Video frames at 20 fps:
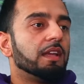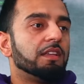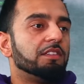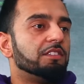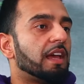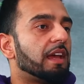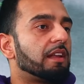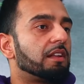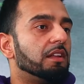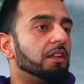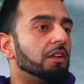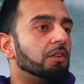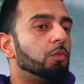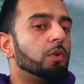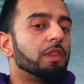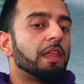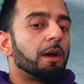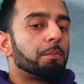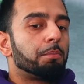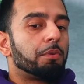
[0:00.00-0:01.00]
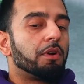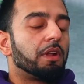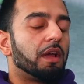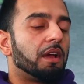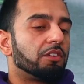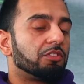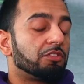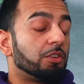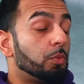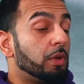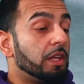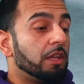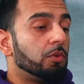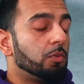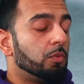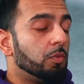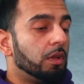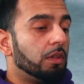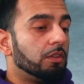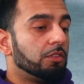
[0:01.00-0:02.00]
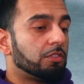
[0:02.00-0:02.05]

Exactly. With our product, so we, we,